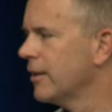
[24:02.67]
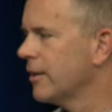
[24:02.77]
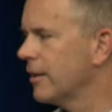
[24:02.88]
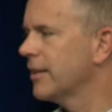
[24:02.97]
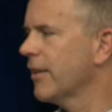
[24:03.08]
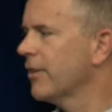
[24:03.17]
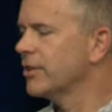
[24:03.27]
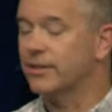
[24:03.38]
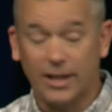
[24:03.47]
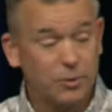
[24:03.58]
you think David
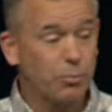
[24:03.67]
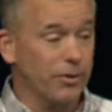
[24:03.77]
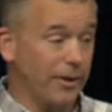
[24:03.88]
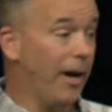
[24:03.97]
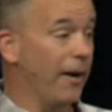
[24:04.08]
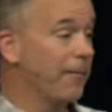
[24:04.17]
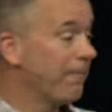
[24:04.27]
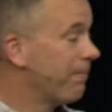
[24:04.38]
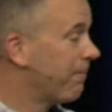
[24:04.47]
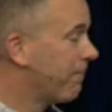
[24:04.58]
is desperate? Yeah.
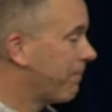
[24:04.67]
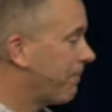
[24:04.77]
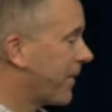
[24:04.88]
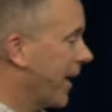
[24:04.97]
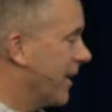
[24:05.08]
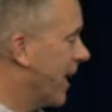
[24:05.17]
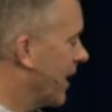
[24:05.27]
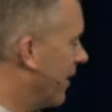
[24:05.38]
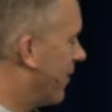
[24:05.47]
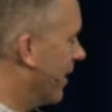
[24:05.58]
And then I left